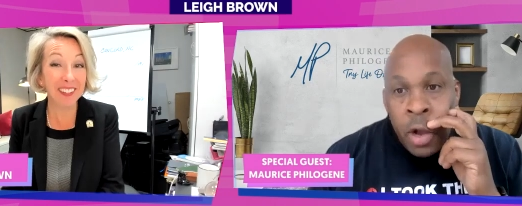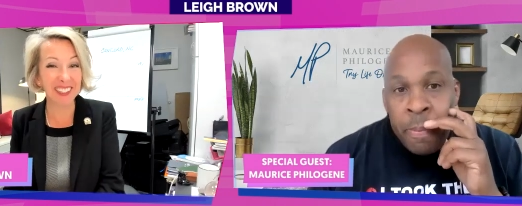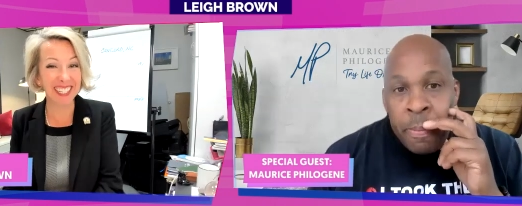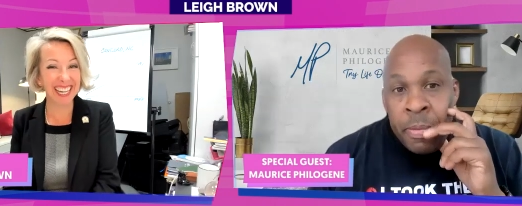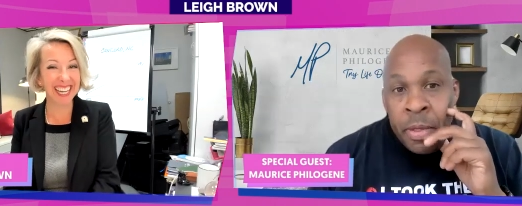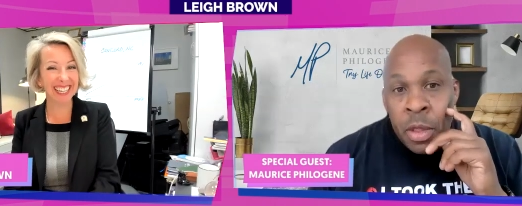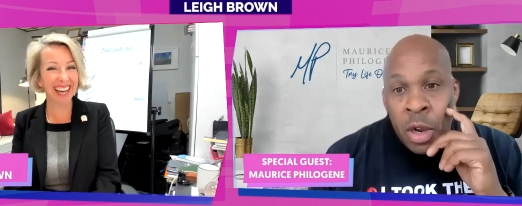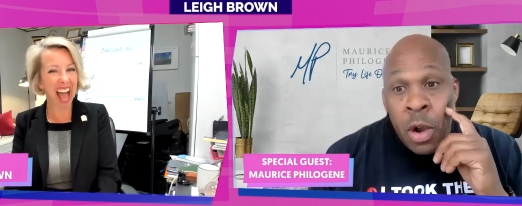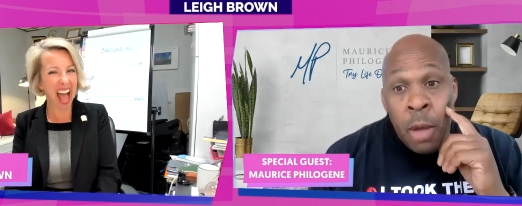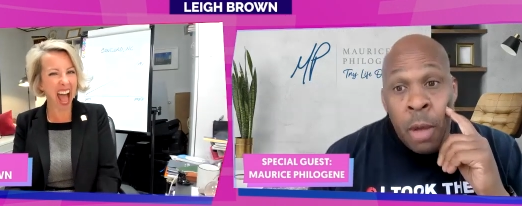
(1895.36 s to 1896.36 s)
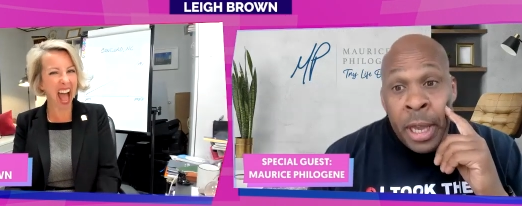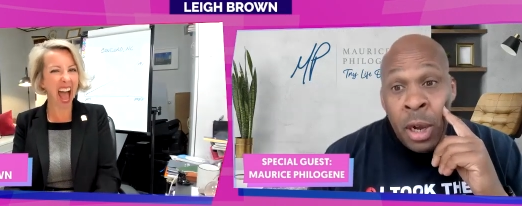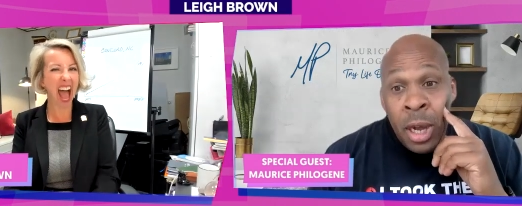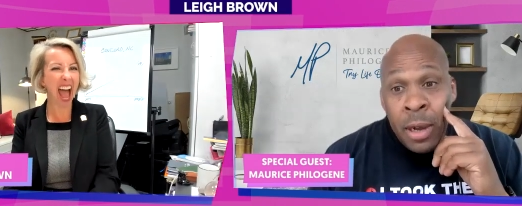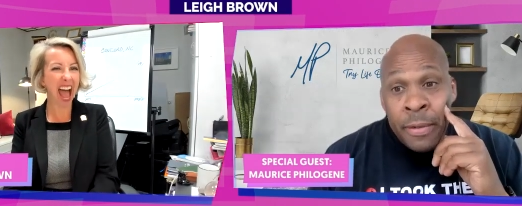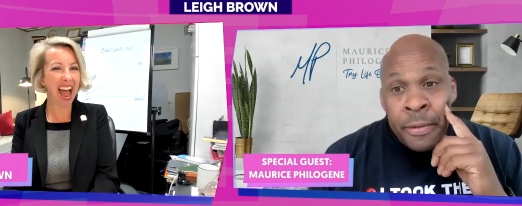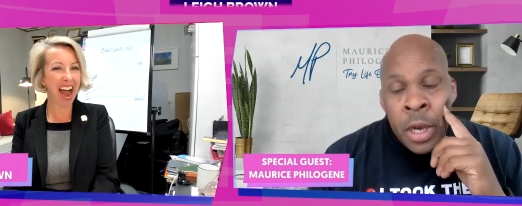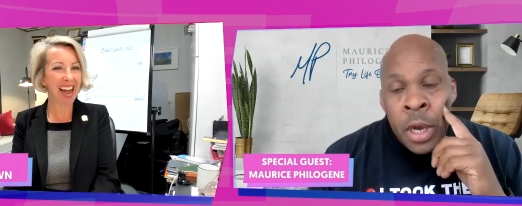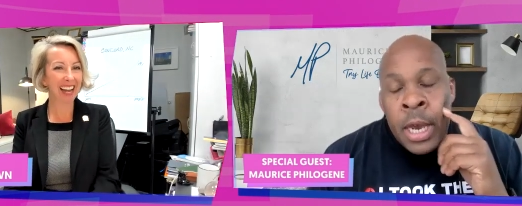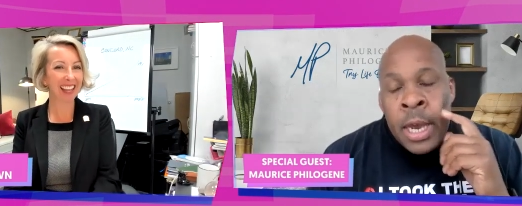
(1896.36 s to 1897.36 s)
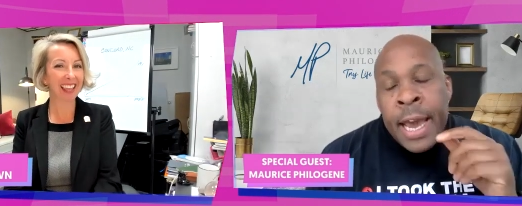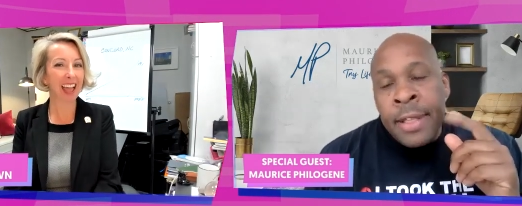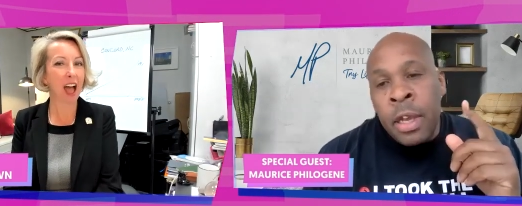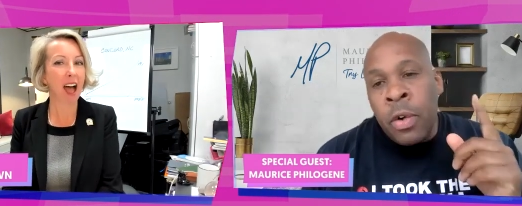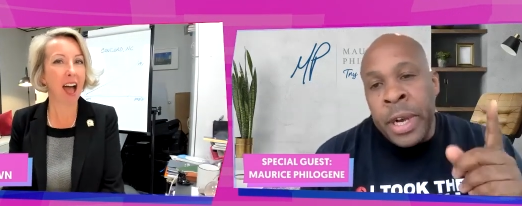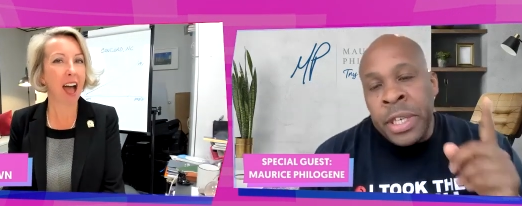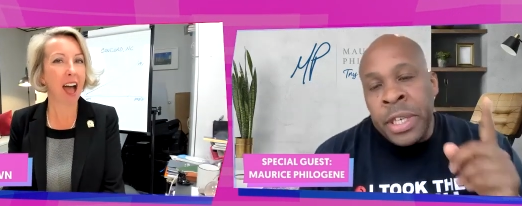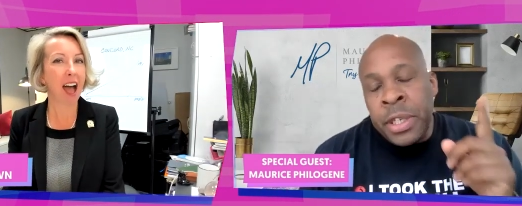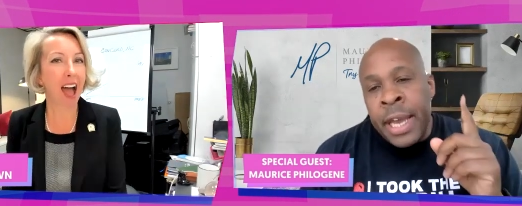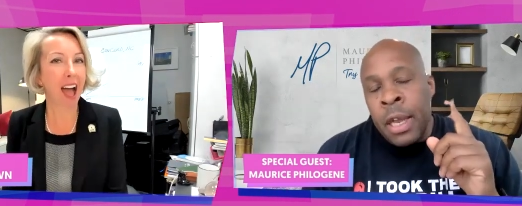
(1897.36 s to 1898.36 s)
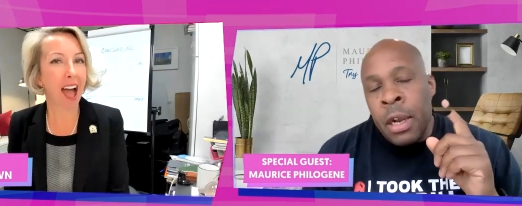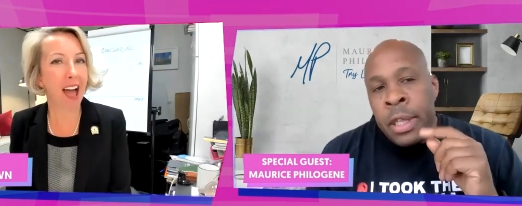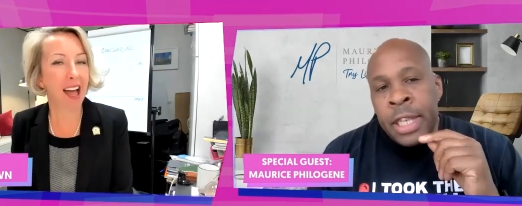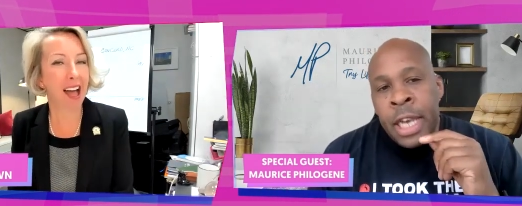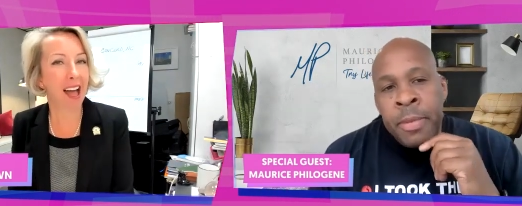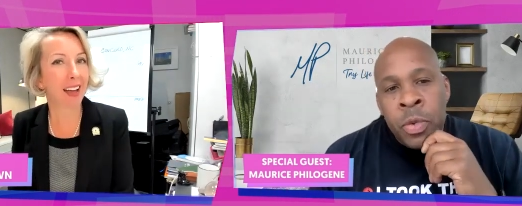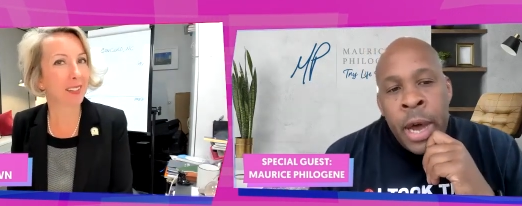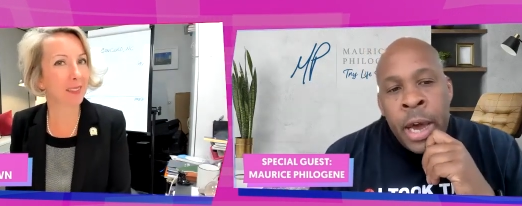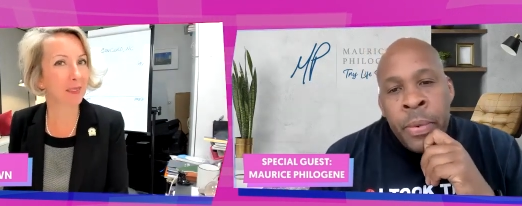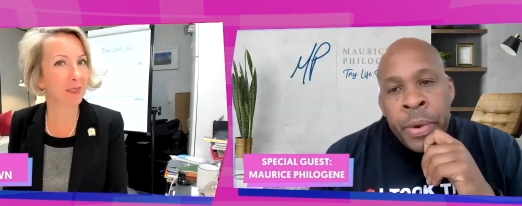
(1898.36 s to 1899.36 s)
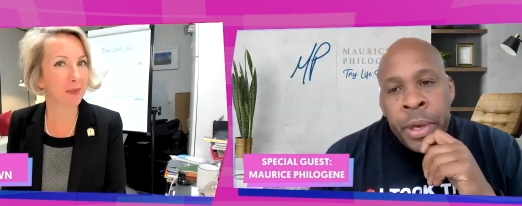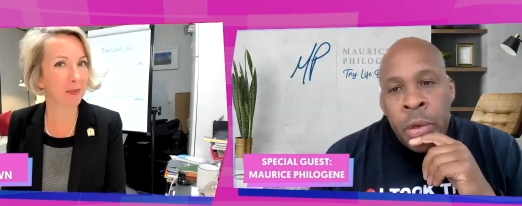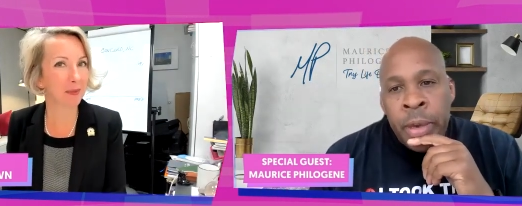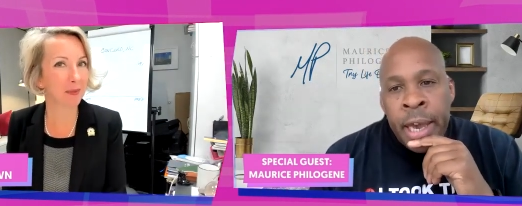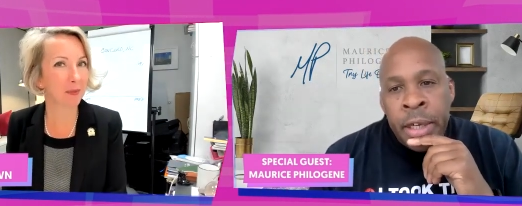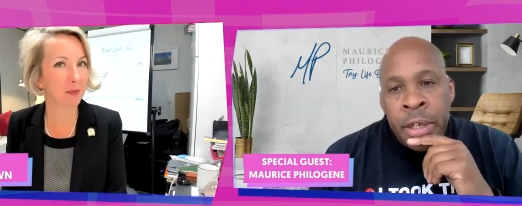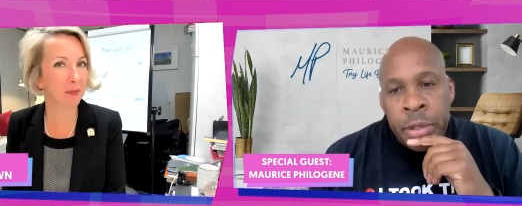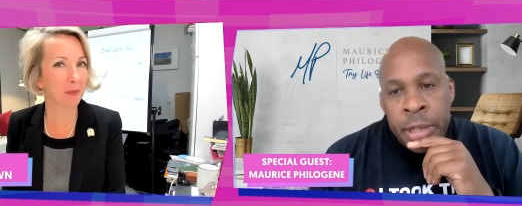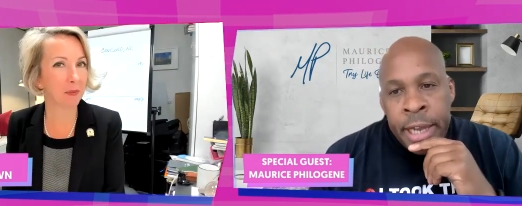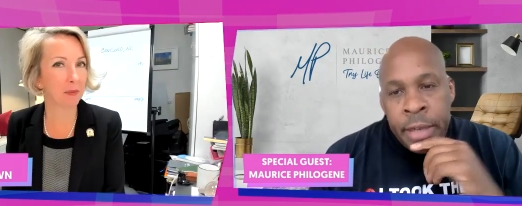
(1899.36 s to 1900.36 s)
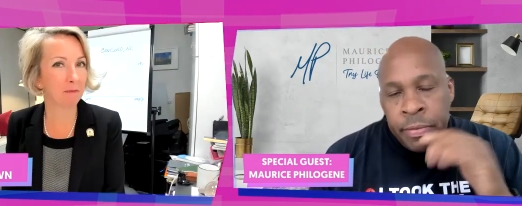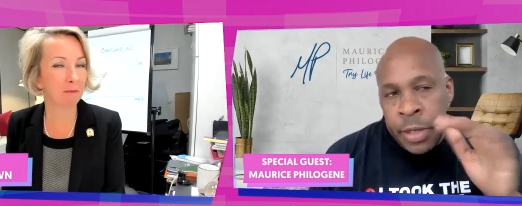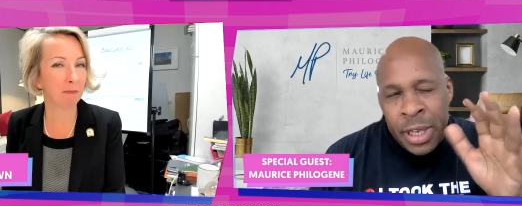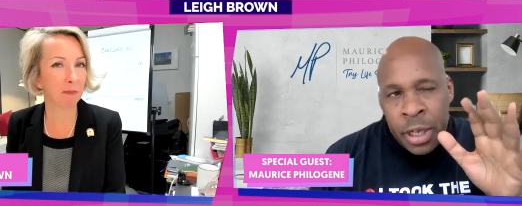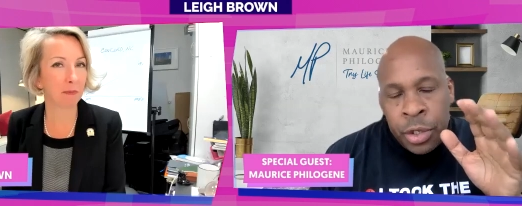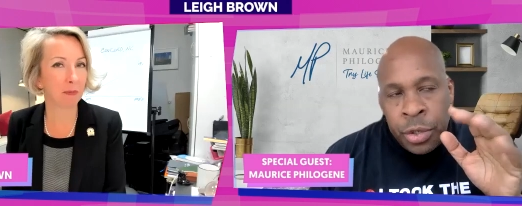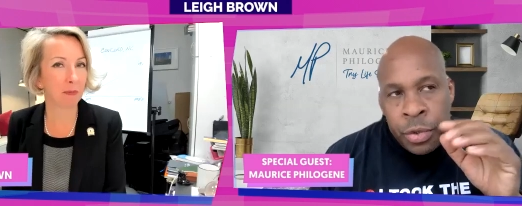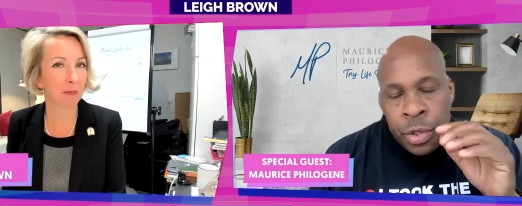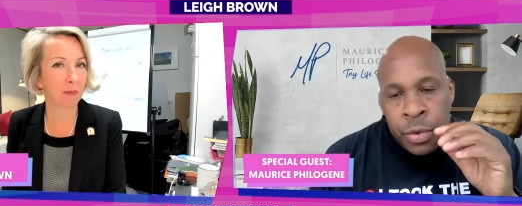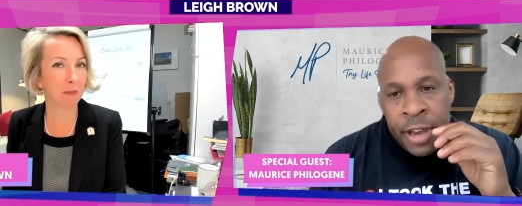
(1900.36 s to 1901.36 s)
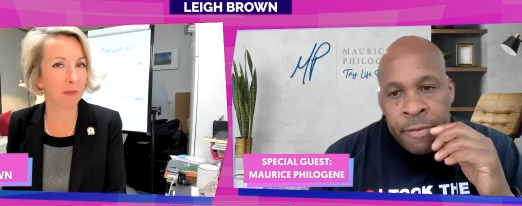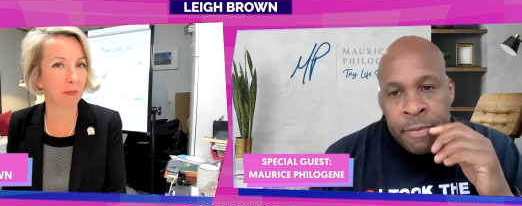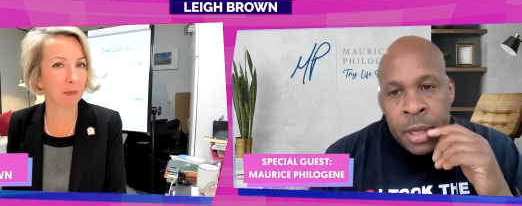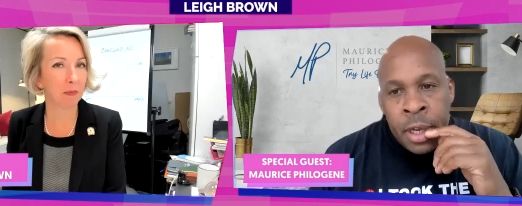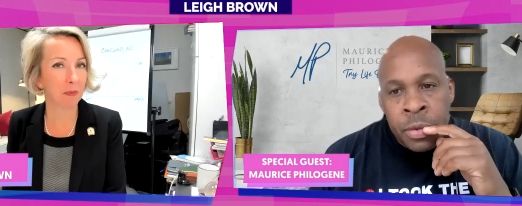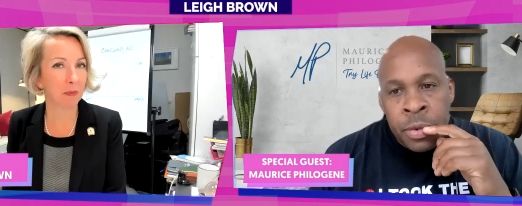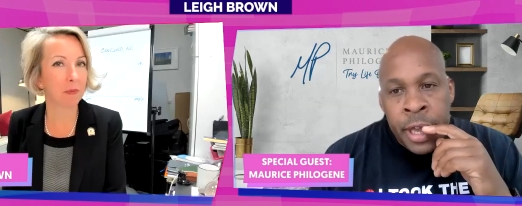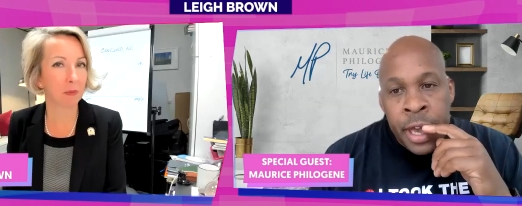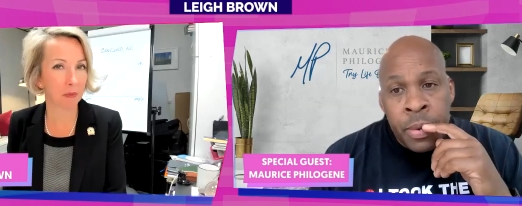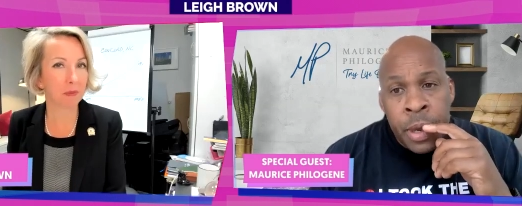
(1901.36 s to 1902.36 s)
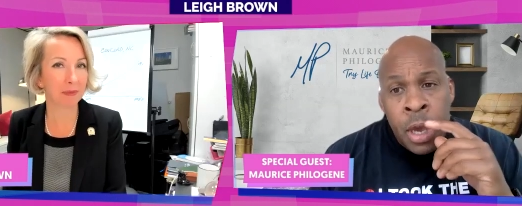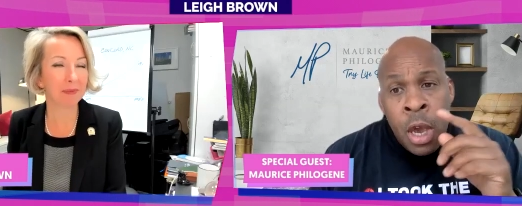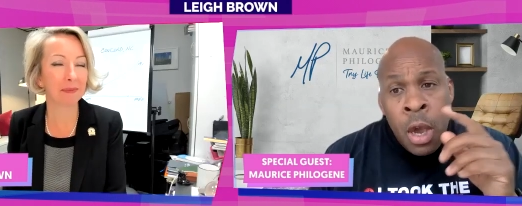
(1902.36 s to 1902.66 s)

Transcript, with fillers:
Speaker 1: really? They're all paid off. And the question I get all the time is, why wouldn't you cash that? It's like $2.5 million worth of equity.